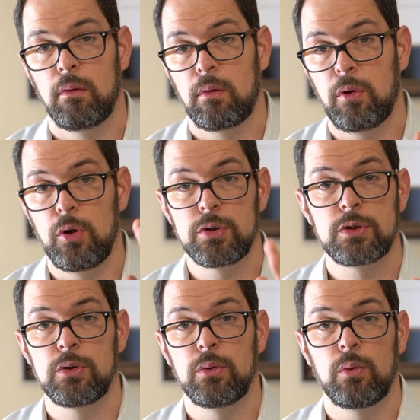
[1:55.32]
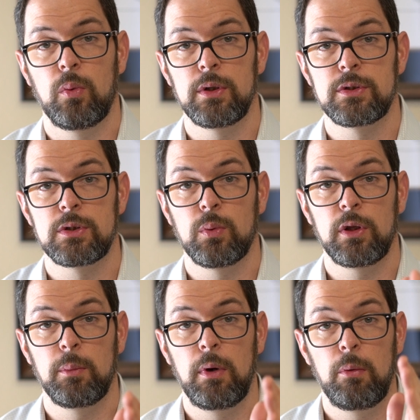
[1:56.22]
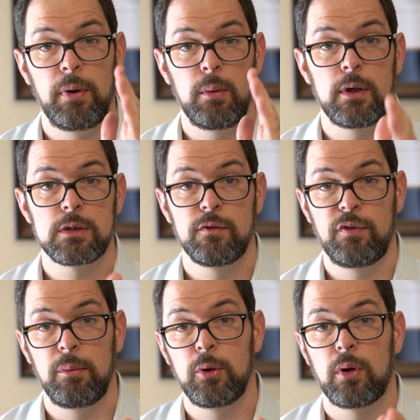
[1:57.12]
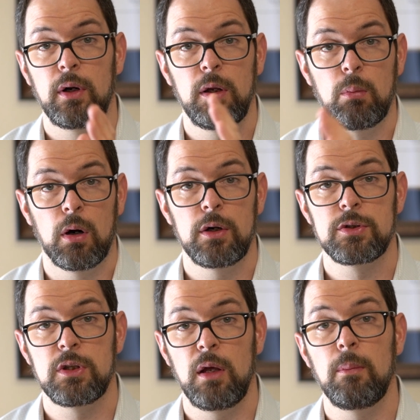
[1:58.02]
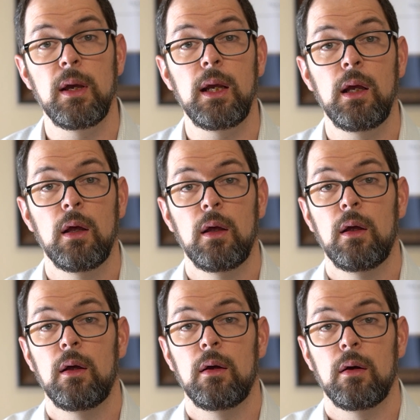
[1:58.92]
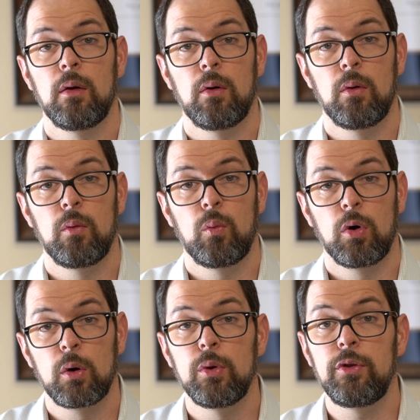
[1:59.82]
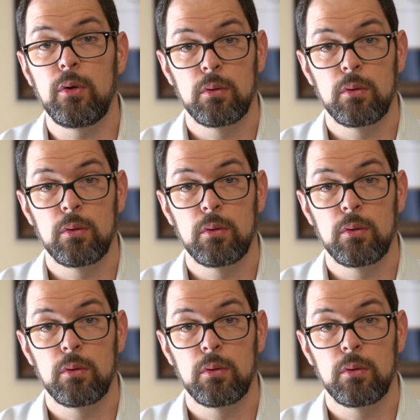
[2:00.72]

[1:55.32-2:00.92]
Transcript: close to what's what the minimum payment is in February and March, they may work with you